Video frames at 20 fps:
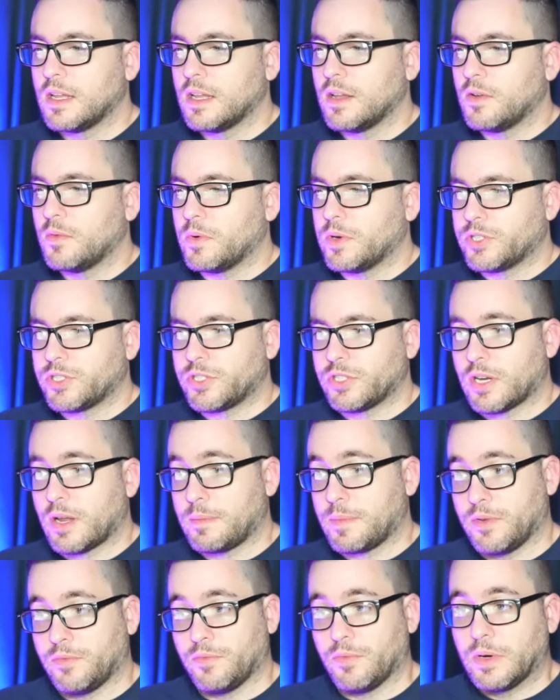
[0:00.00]
which I
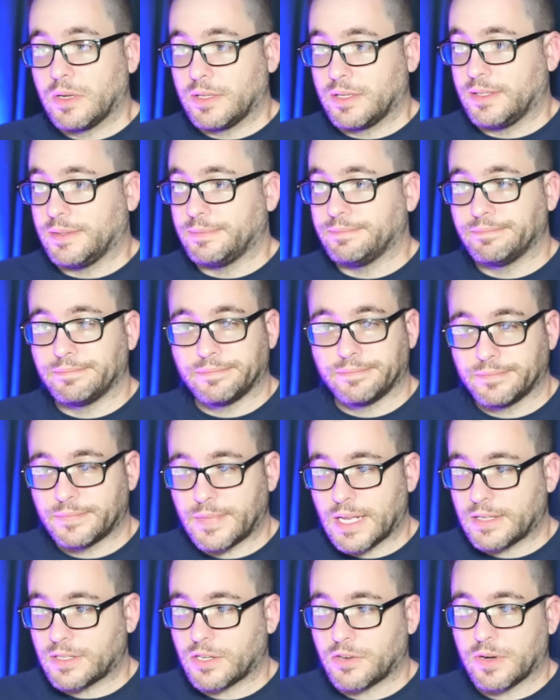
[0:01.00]
mean, really,
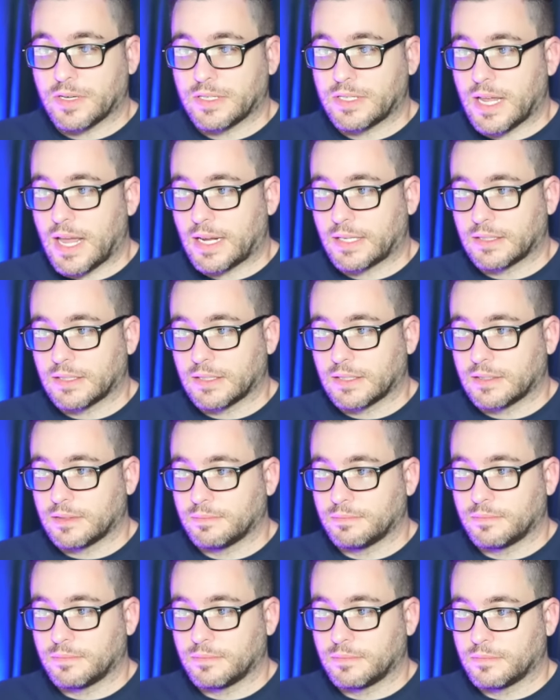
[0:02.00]
that's a great tactic
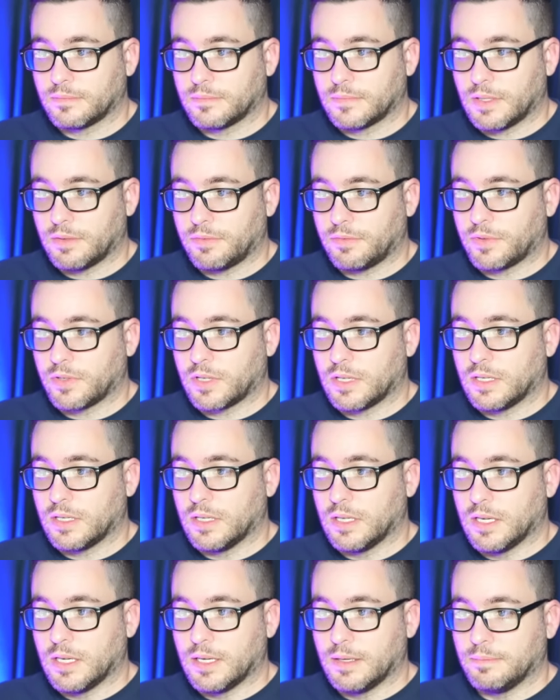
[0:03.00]
if you're
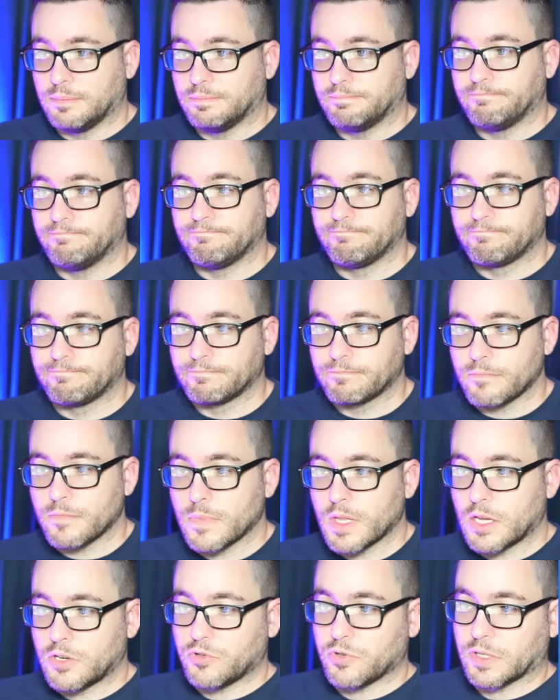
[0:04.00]
gonna um,
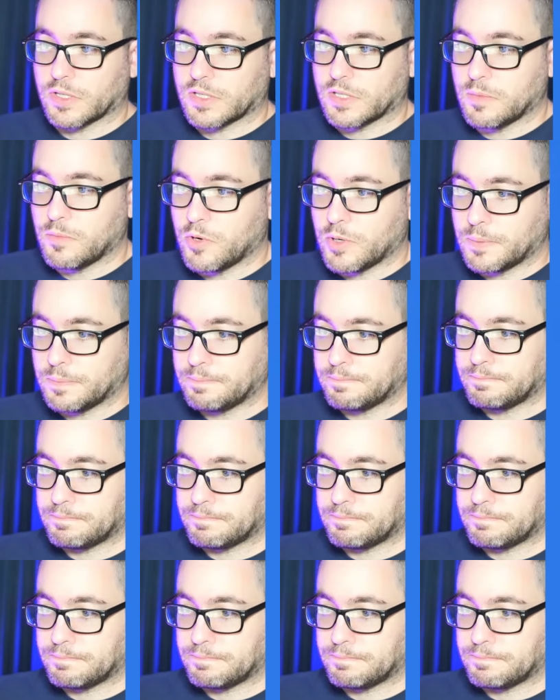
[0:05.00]
trick someone.